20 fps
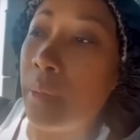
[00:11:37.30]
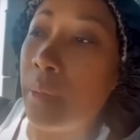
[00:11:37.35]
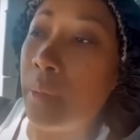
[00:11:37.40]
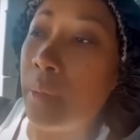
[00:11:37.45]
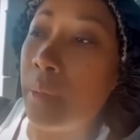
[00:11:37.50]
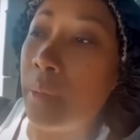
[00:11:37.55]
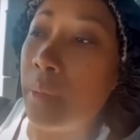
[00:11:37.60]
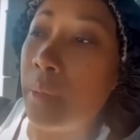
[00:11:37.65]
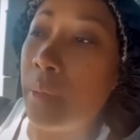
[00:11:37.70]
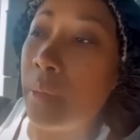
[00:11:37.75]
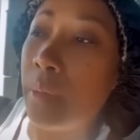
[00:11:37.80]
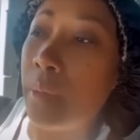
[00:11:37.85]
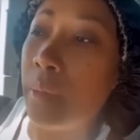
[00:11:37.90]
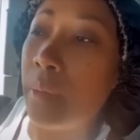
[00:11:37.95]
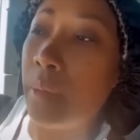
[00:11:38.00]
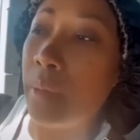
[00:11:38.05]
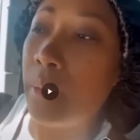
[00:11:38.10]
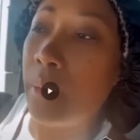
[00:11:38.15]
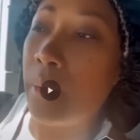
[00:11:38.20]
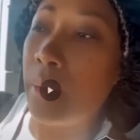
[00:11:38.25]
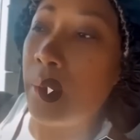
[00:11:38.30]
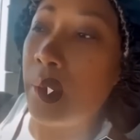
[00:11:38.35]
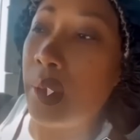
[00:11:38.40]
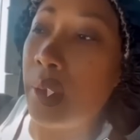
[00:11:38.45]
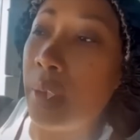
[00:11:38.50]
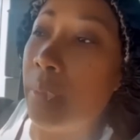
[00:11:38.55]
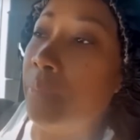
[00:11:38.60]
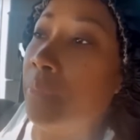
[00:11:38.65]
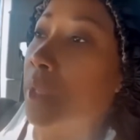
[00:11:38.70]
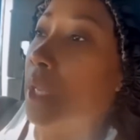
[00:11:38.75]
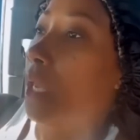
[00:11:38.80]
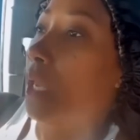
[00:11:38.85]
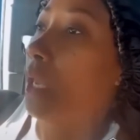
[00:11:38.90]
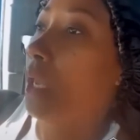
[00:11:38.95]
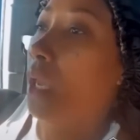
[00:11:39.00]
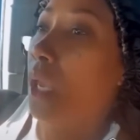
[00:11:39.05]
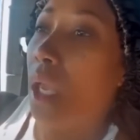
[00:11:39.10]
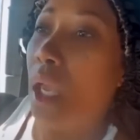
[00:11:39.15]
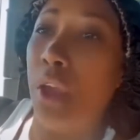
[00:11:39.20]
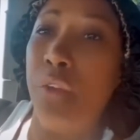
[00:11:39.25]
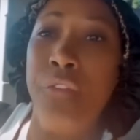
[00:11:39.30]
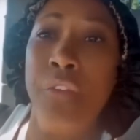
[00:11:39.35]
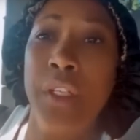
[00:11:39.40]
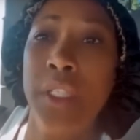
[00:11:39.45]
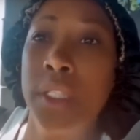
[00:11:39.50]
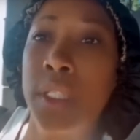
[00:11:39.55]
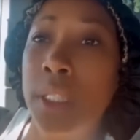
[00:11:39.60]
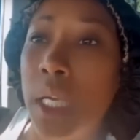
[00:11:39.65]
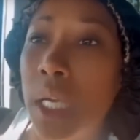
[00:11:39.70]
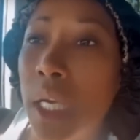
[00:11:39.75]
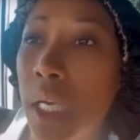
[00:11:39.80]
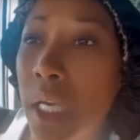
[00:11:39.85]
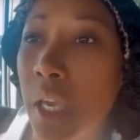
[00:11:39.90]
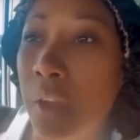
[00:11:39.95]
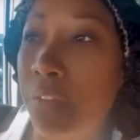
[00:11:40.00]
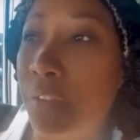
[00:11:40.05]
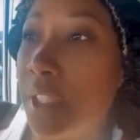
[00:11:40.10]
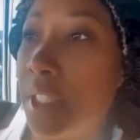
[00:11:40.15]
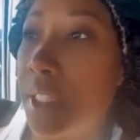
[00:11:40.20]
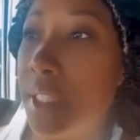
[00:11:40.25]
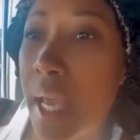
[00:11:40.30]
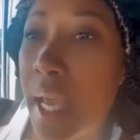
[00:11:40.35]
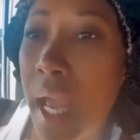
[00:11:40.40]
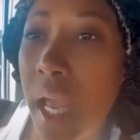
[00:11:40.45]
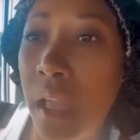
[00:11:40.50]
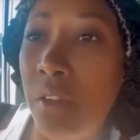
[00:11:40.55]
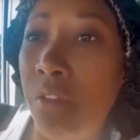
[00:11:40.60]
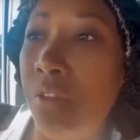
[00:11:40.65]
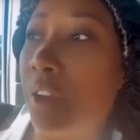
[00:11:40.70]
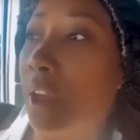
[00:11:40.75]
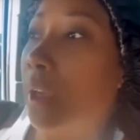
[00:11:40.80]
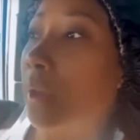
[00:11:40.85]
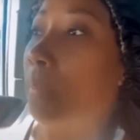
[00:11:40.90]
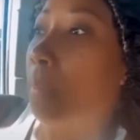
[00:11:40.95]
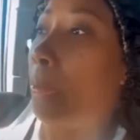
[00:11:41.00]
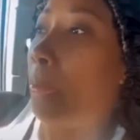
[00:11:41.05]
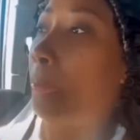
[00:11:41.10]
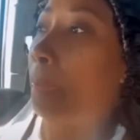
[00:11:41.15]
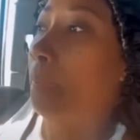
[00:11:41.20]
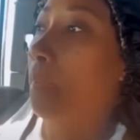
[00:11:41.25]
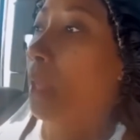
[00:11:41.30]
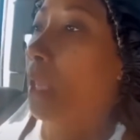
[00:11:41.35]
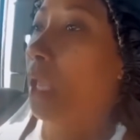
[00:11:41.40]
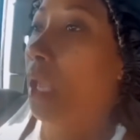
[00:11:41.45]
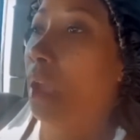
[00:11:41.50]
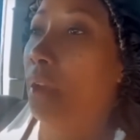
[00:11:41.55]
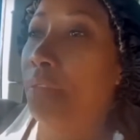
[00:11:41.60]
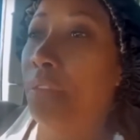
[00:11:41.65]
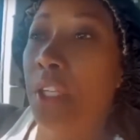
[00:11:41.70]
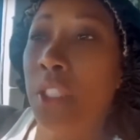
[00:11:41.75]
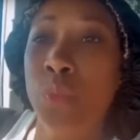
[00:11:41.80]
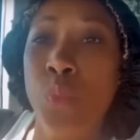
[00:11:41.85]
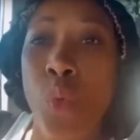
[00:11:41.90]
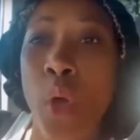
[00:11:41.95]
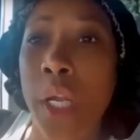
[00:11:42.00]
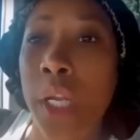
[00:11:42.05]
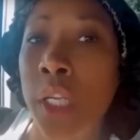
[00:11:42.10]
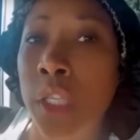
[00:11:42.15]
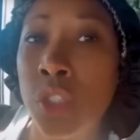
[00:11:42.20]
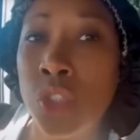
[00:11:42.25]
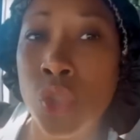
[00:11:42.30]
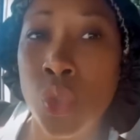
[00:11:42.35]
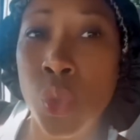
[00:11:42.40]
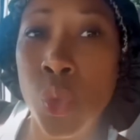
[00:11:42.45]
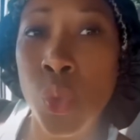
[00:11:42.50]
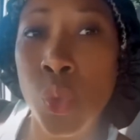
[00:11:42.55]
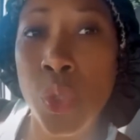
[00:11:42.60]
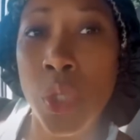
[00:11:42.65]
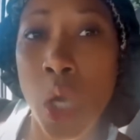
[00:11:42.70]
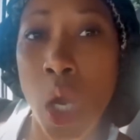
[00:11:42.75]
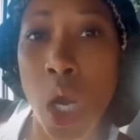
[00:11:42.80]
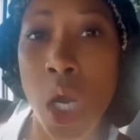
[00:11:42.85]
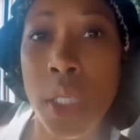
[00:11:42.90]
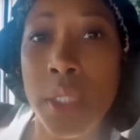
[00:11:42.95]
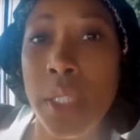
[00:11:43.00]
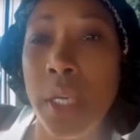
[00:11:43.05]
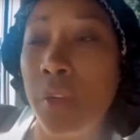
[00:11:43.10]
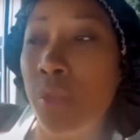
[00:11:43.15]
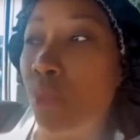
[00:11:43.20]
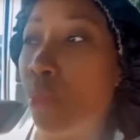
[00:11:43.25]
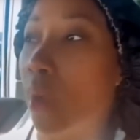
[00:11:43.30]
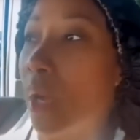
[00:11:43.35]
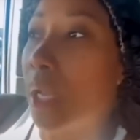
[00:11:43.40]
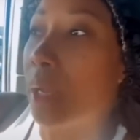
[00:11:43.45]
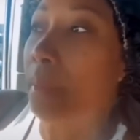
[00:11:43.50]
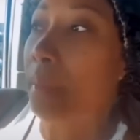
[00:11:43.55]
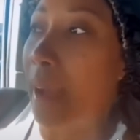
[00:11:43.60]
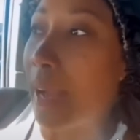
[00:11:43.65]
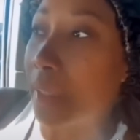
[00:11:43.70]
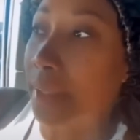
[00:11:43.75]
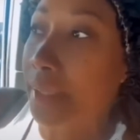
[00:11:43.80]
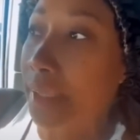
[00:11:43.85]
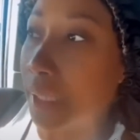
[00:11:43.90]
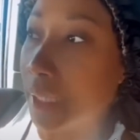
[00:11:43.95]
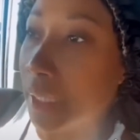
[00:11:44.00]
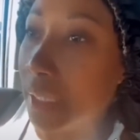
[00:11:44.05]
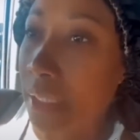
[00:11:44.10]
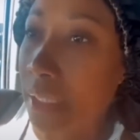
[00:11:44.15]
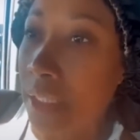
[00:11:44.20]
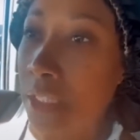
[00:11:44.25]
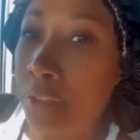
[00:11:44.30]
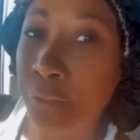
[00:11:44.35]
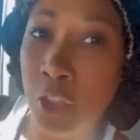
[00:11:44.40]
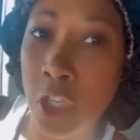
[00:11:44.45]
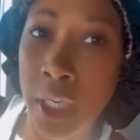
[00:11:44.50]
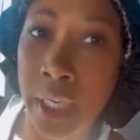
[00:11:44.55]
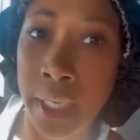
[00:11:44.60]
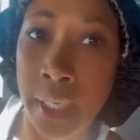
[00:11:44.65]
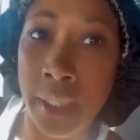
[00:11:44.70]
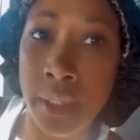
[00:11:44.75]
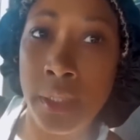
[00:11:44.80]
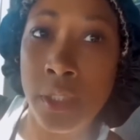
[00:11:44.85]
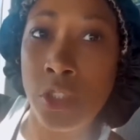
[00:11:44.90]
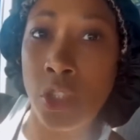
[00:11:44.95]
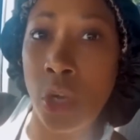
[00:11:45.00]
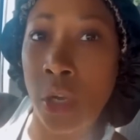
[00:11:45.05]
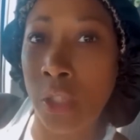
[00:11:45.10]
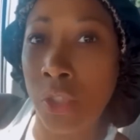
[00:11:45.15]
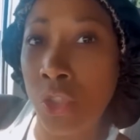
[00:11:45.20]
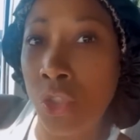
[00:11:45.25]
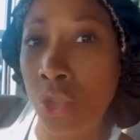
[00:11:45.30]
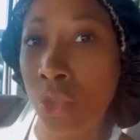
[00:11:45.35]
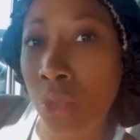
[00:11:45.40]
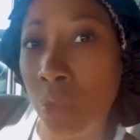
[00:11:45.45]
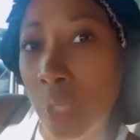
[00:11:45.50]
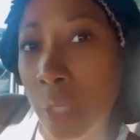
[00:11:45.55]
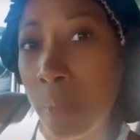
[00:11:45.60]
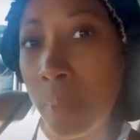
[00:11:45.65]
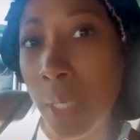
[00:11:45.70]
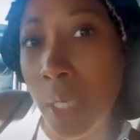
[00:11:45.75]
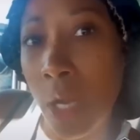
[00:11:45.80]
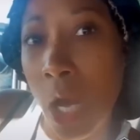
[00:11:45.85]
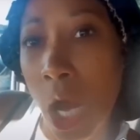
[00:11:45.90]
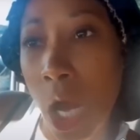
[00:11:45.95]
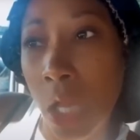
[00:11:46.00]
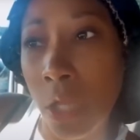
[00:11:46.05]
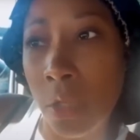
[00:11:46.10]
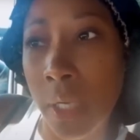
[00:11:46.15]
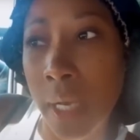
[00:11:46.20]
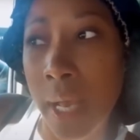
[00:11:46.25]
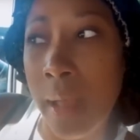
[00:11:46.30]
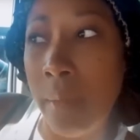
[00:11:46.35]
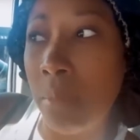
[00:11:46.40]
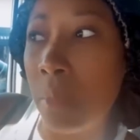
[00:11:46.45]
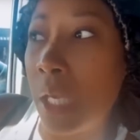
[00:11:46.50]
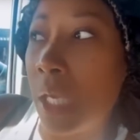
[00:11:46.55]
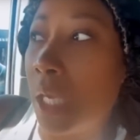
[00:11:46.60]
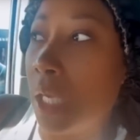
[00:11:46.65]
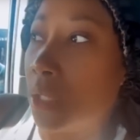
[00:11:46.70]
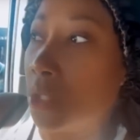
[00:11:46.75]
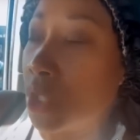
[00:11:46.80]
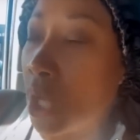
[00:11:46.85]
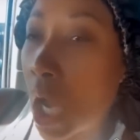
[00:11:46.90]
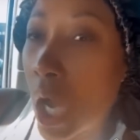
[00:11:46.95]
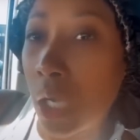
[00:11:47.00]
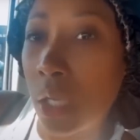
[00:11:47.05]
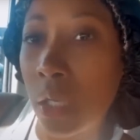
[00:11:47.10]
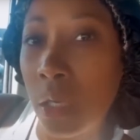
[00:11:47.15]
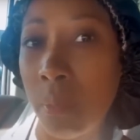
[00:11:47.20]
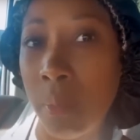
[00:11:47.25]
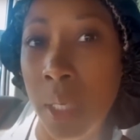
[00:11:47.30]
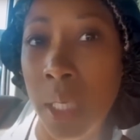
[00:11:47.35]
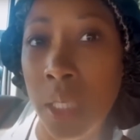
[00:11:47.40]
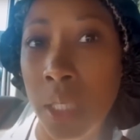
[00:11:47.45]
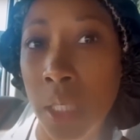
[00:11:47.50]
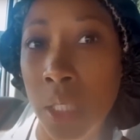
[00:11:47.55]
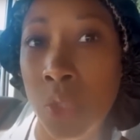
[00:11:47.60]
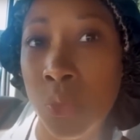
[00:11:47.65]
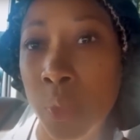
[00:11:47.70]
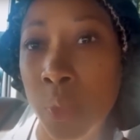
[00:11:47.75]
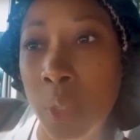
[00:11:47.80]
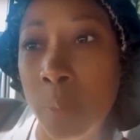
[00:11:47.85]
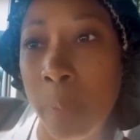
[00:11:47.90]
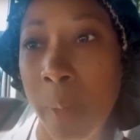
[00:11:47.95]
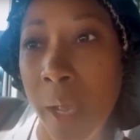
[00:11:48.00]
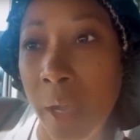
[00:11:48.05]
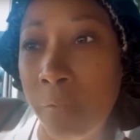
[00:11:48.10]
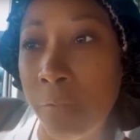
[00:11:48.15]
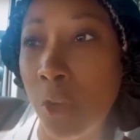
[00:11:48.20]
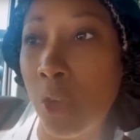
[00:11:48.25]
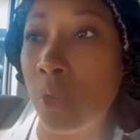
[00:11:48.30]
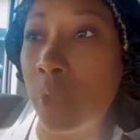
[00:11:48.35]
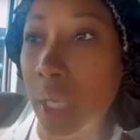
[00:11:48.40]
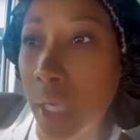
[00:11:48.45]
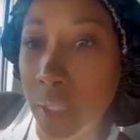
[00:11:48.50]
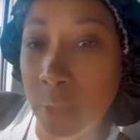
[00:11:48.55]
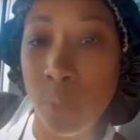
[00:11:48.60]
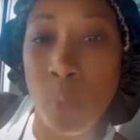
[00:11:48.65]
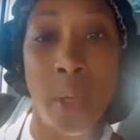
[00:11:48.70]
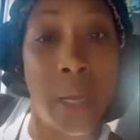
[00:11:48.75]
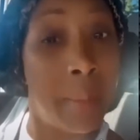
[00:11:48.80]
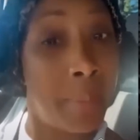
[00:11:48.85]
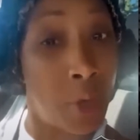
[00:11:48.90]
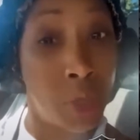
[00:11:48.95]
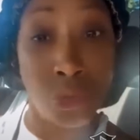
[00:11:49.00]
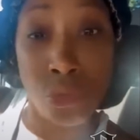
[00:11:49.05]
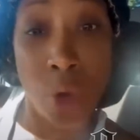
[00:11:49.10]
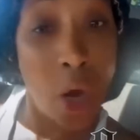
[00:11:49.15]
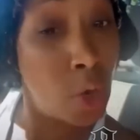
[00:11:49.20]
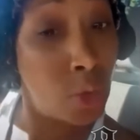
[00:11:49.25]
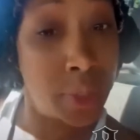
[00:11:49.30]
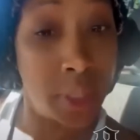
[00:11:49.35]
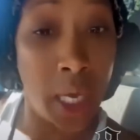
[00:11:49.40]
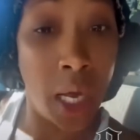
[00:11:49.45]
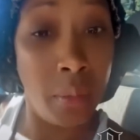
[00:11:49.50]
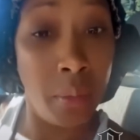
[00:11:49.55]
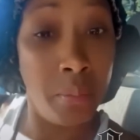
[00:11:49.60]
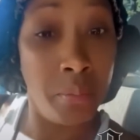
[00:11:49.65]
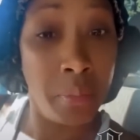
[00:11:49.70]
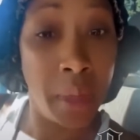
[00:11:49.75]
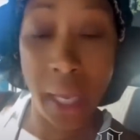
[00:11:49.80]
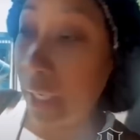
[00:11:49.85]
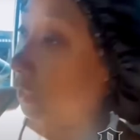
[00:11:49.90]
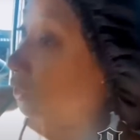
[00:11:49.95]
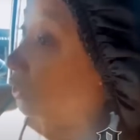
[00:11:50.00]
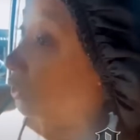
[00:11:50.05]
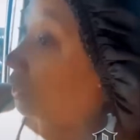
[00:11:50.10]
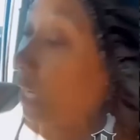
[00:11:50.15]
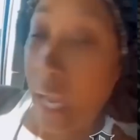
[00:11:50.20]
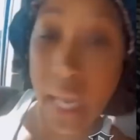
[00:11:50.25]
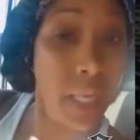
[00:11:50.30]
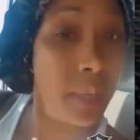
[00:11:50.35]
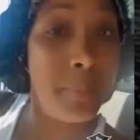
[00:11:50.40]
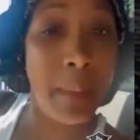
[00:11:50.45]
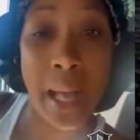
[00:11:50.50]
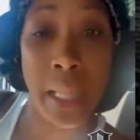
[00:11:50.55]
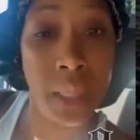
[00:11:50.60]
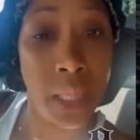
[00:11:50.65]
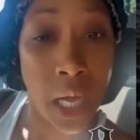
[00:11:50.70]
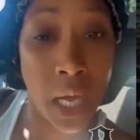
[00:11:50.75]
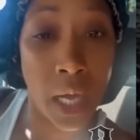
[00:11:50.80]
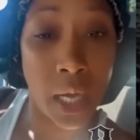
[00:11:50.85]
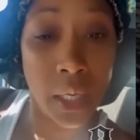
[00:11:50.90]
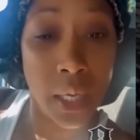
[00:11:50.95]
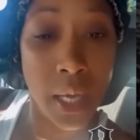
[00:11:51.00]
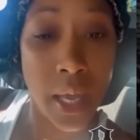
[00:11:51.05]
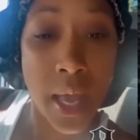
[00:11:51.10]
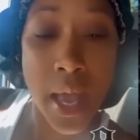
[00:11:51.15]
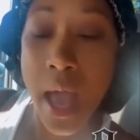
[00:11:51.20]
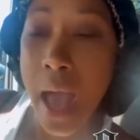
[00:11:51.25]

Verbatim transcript: too much of action. Yeah, If it's du- if it's David, if it's one of the schoolyards, if one of my son's friends starts screaming and hollering at me and talking to me disrespectful, guess what? I'm gonna throw something and take my luck.